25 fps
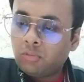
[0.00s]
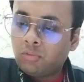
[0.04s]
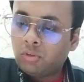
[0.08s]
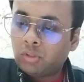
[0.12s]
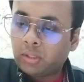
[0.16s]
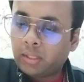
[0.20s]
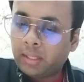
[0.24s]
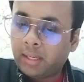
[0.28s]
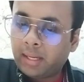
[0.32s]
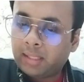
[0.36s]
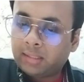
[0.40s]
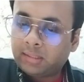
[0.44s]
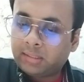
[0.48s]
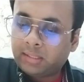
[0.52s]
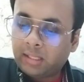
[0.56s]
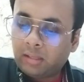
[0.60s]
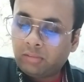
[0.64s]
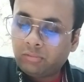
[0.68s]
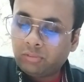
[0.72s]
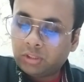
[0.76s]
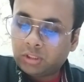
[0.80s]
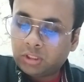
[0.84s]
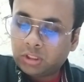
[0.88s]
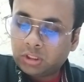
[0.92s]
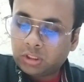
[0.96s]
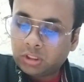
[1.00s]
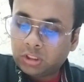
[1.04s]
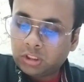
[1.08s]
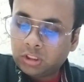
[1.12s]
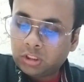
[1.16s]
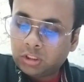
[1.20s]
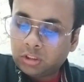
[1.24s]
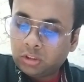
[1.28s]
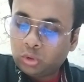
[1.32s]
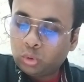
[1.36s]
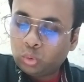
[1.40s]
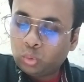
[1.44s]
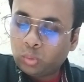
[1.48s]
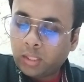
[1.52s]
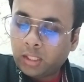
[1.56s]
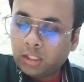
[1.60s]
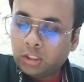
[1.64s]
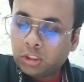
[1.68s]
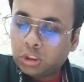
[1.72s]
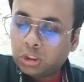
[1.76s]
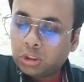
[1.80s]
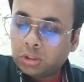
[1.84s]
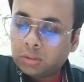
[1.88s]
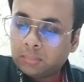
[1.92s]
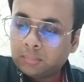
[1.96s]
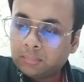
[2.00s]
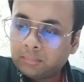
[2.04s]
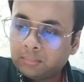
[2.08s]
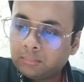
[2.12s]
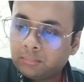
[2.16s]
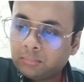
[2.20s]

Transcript: For the next step, which is e into h,